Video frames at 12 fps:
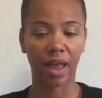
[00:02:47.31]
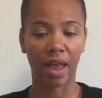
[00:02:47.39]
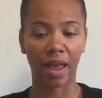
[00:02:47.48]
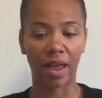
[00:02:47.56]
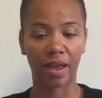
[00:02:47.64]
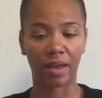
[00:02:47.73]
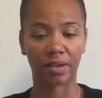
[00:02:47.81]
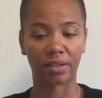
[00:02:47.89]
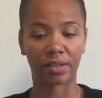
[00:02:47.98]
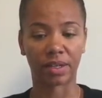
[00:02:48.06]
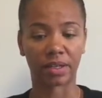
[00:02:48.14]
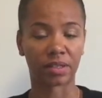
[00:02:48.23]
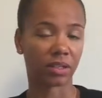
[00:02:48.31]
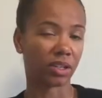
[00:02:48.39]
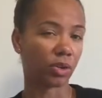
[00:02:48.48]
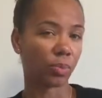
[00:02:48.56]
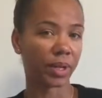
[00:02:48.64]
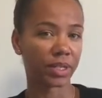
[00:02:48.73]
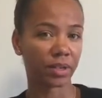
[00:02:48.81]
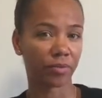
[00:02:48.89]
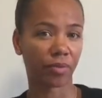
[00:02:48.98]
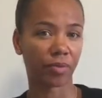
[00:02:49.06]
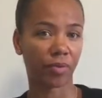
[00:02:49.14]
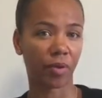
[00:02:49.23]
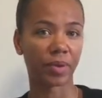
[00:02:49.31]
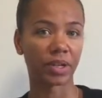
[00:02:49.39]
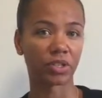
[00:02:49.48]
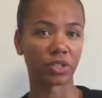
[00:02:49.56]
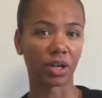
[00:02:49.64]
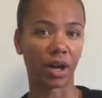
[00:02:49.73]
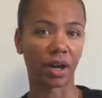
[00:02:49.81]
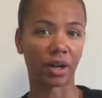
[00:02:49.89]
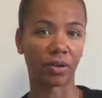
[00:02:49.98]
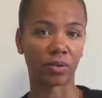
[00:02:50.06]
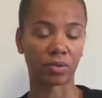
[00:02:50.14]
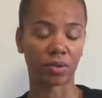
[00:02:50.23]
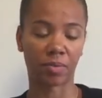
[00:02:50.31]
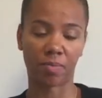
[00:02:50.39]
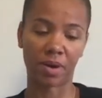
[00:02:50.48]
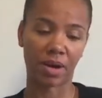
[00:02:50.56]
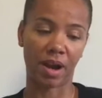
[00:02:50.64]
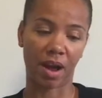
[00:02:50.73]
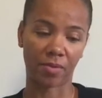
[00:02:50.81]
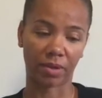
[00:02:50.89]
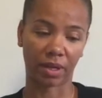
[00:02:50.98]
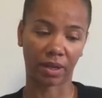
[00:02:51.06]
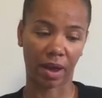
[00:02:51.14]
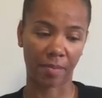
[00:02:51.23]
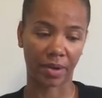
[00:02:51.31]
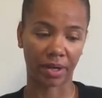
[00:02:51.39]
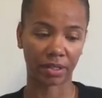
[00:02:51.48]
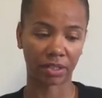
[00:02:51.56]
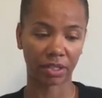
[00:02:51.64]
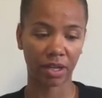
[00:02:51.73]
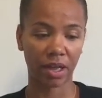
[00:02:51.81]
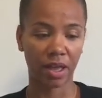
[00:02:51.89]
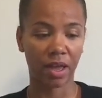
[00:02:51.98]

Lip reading: and it's a little bit different from each child, but not really that much.